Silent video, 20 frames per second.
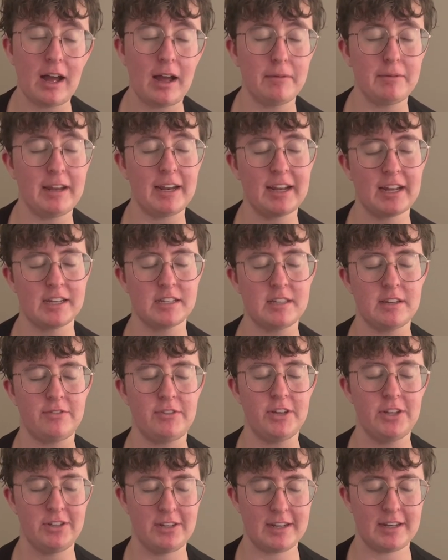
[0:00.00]
I mean, I guess if
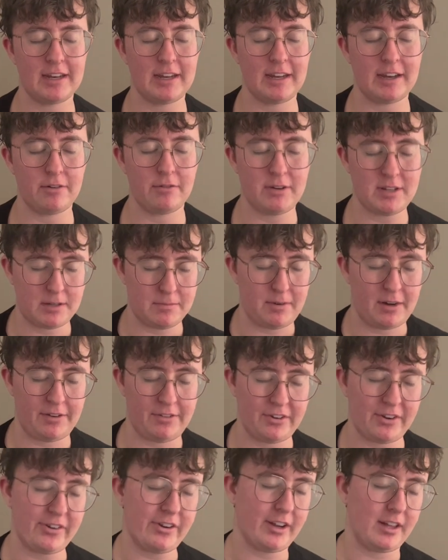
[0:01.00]
you didn't, it wasn't part of
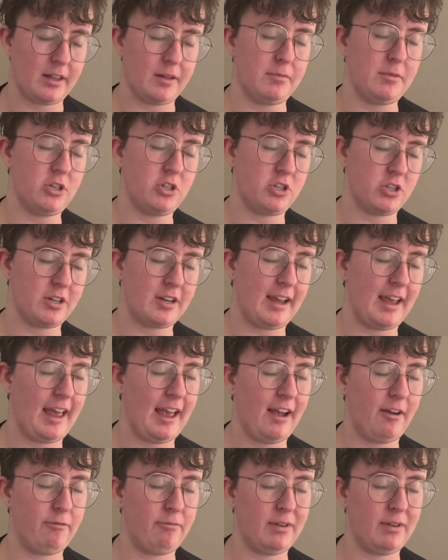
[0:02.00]
your curriculum, you shouldn't have.